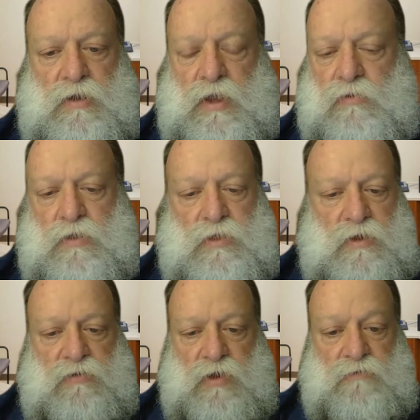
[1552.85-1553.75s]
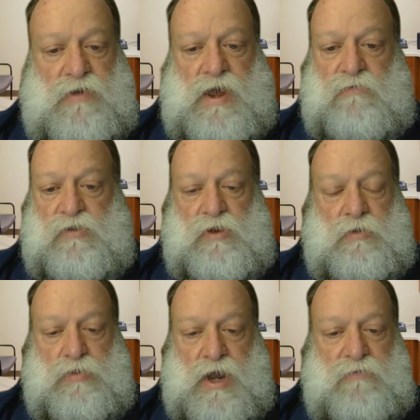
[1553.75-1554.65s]
like with things like 5G
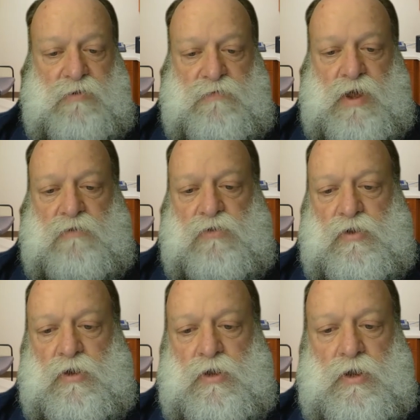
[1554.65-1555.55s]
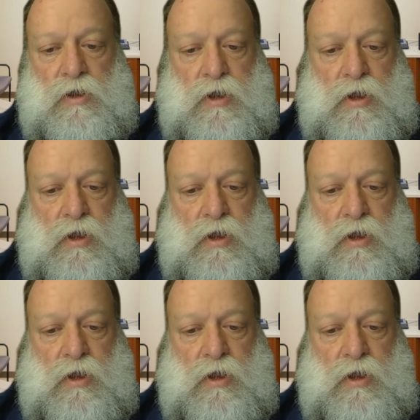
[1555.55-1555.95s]
and private 5G and,